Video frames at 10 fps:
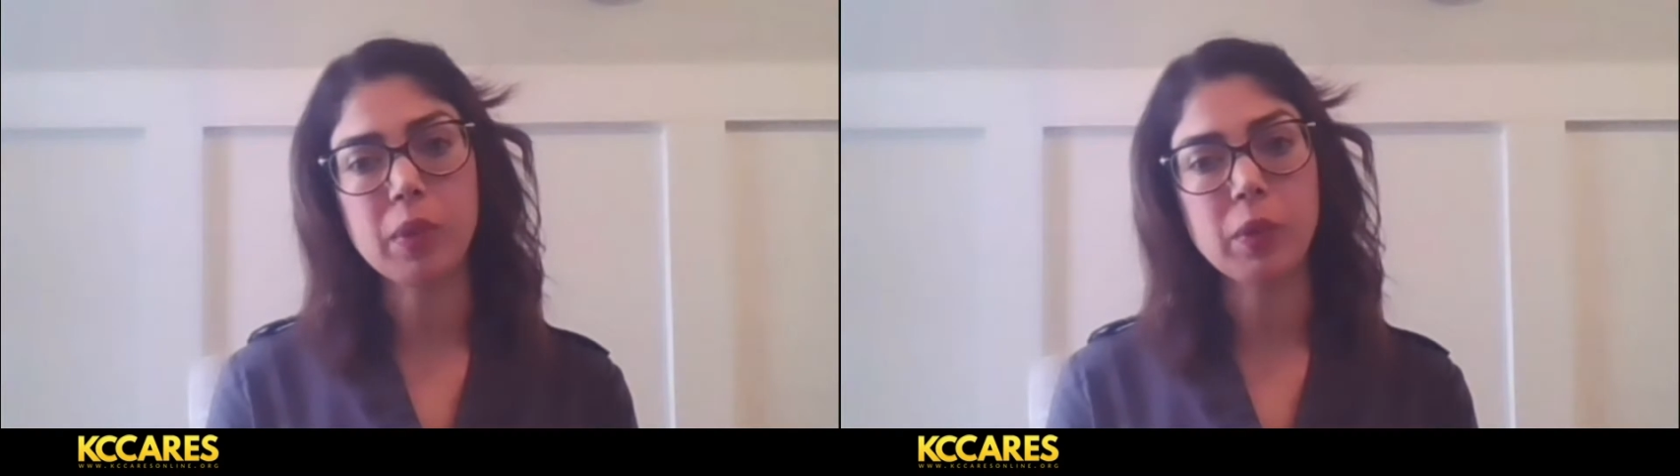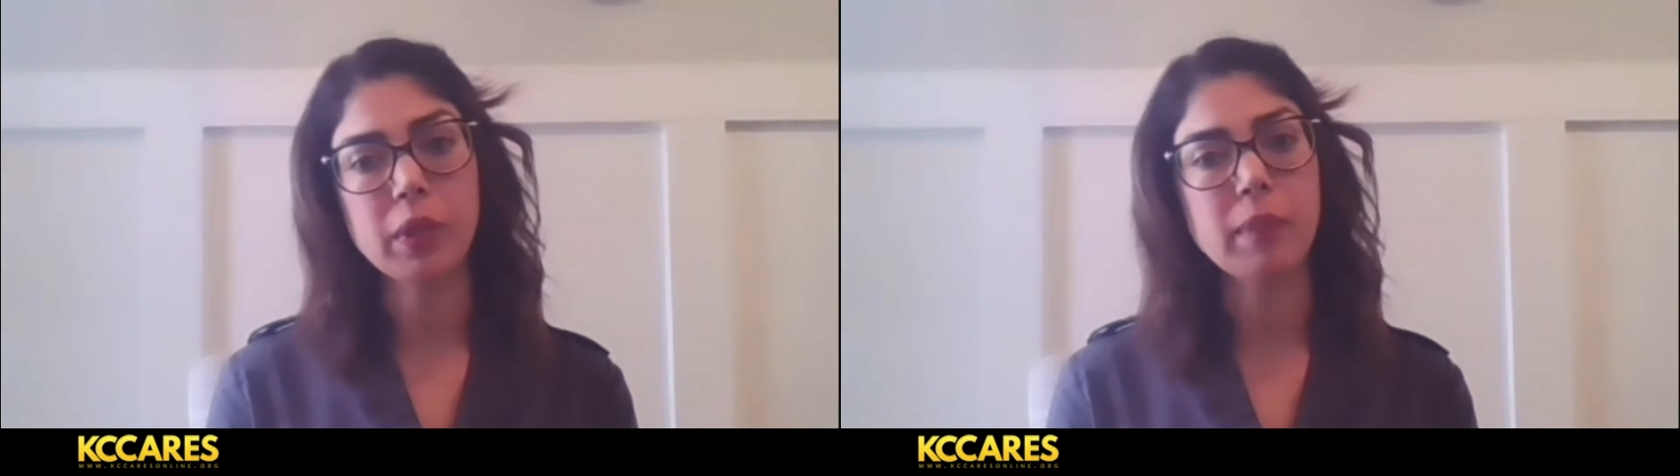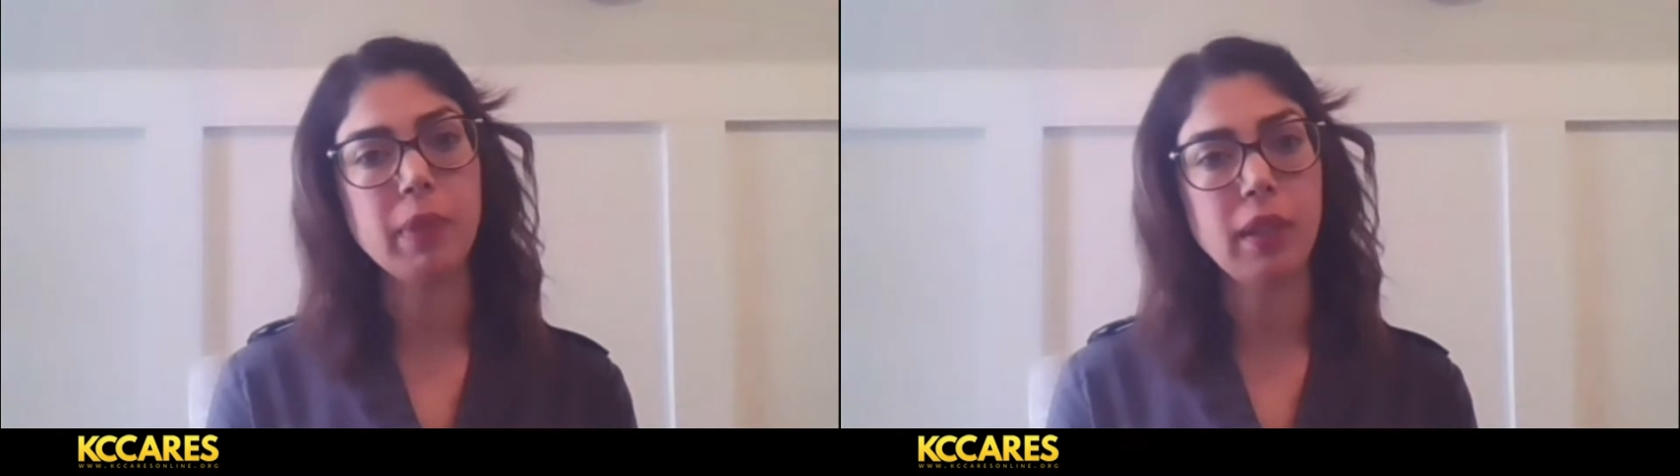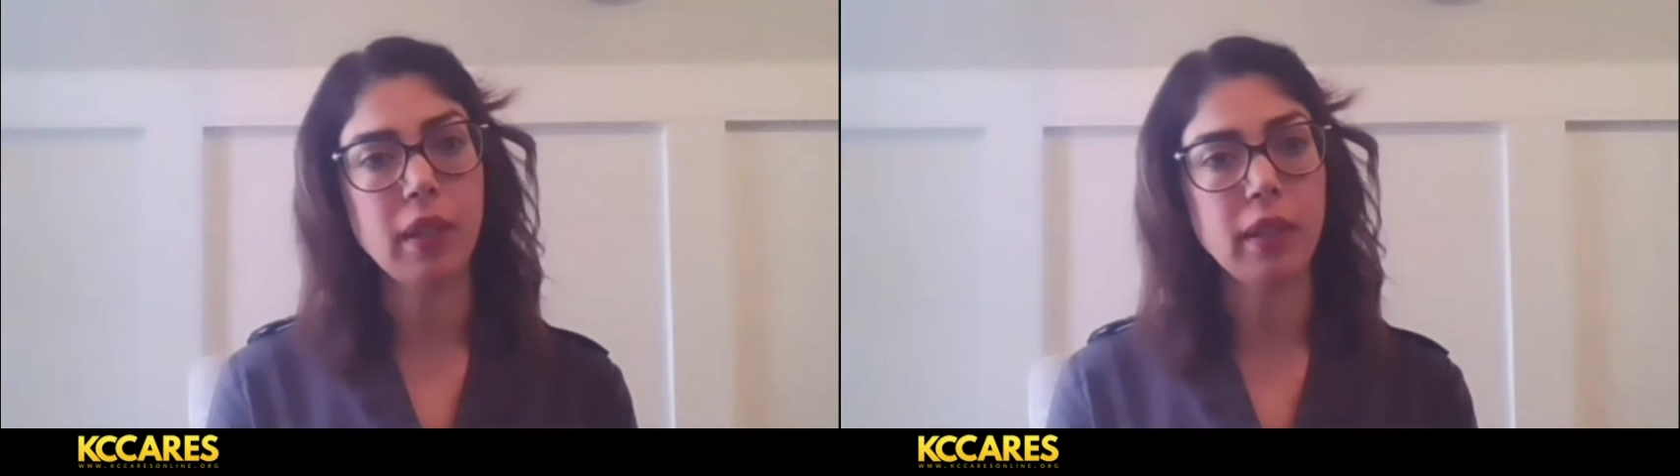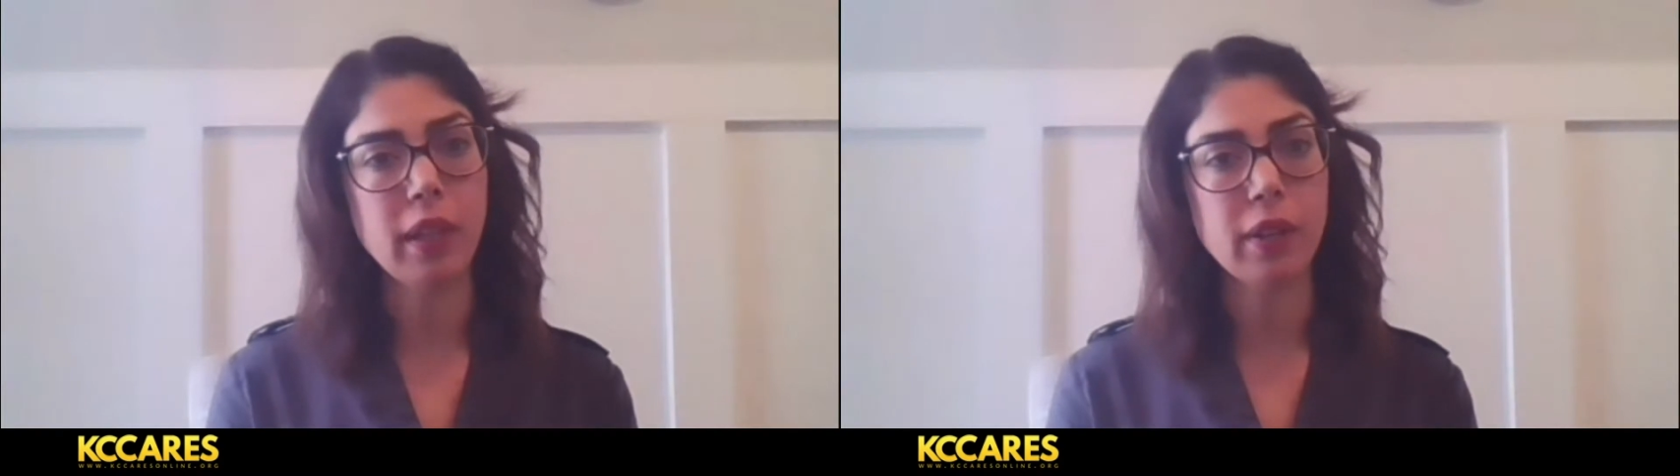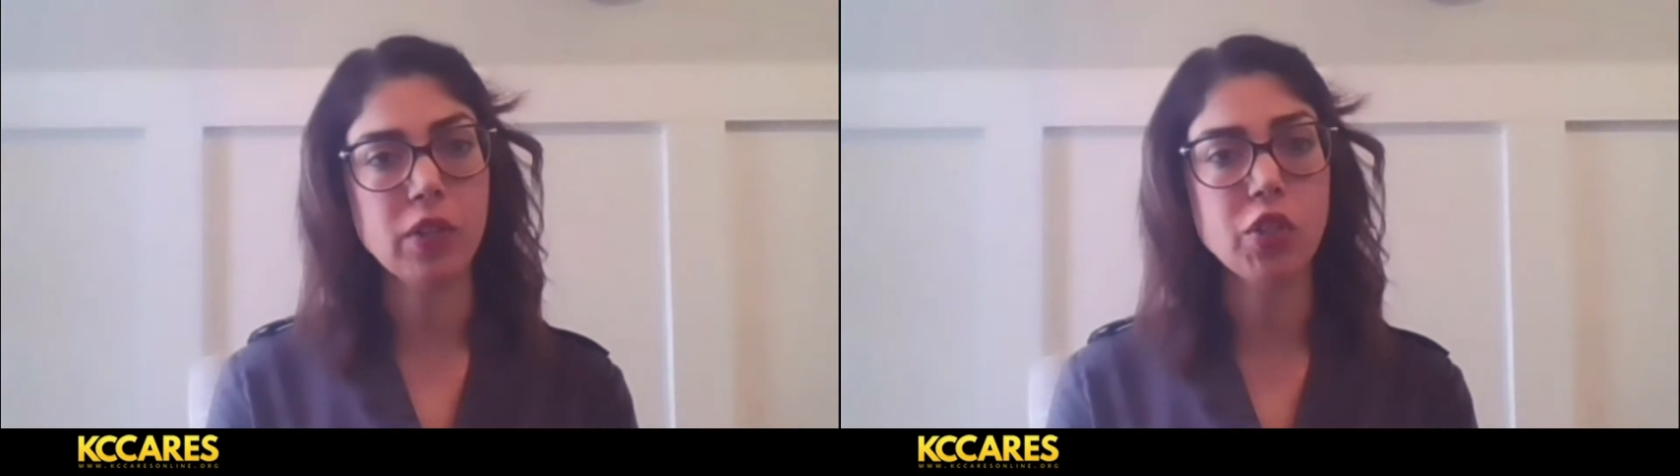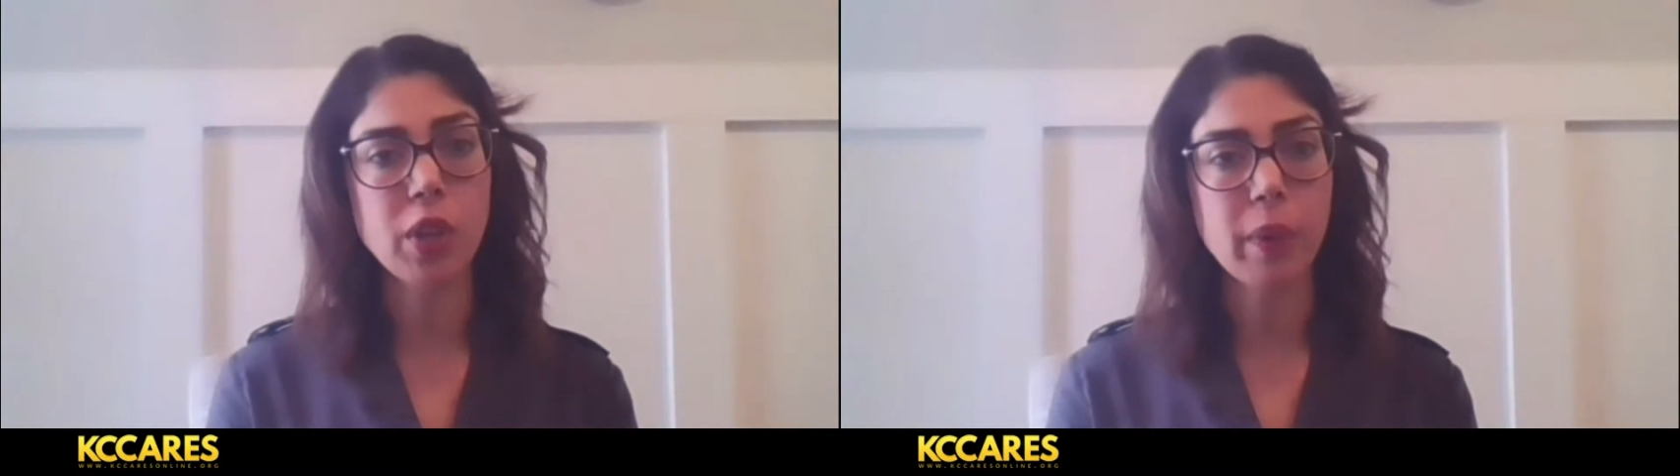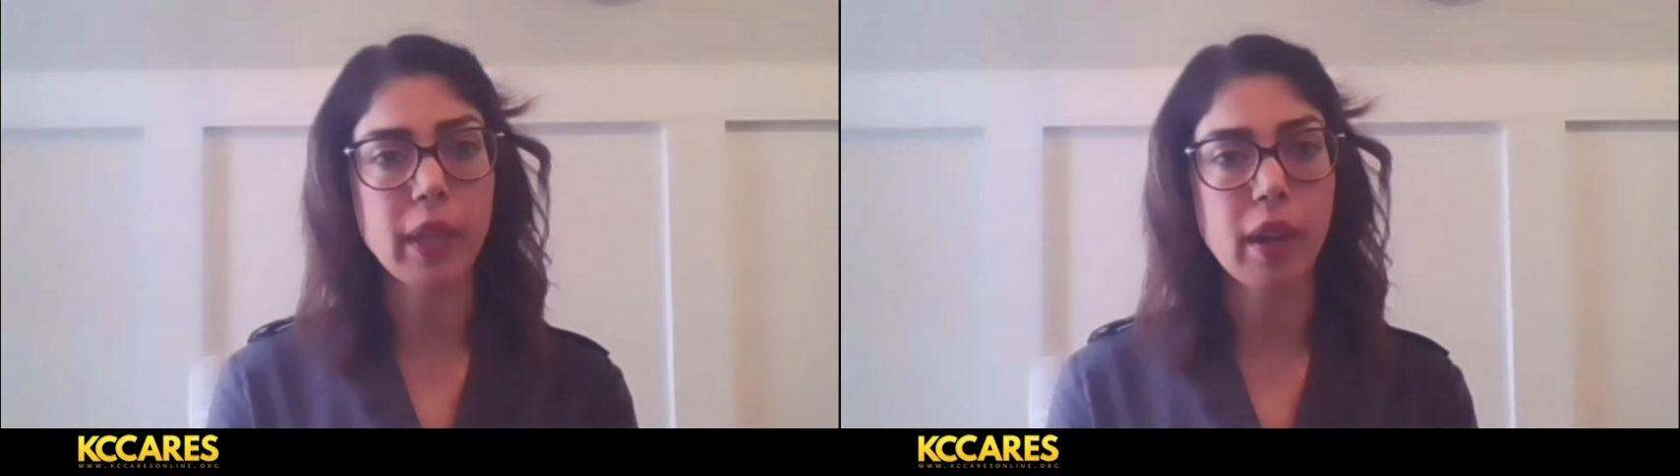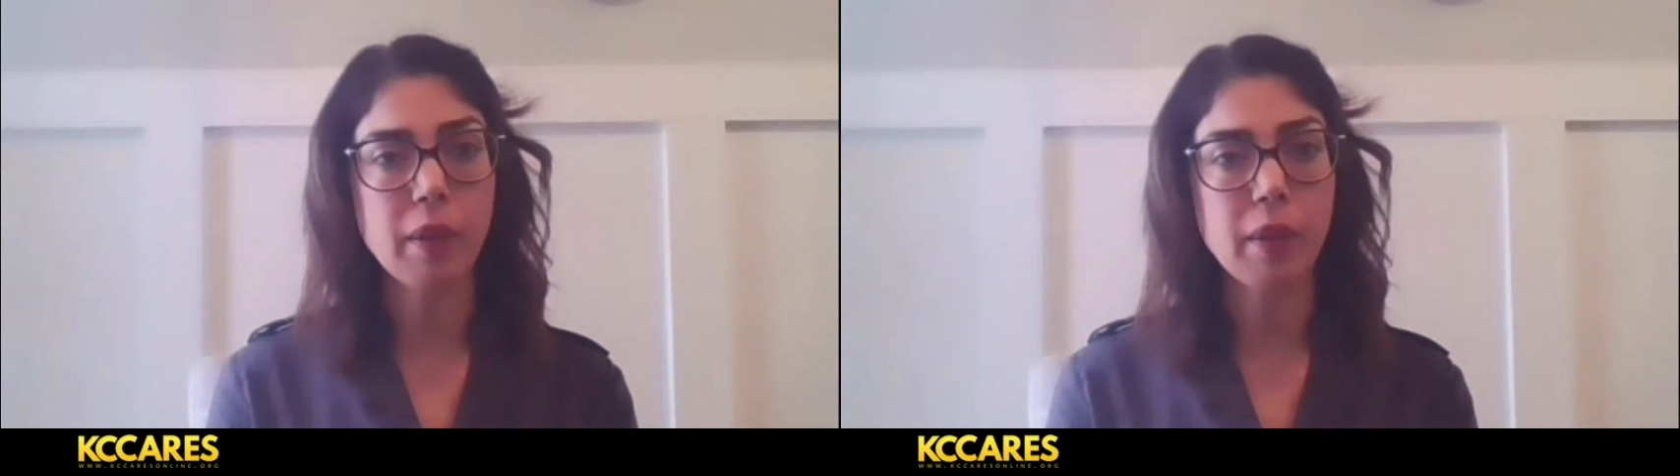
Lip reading: but really being there and showing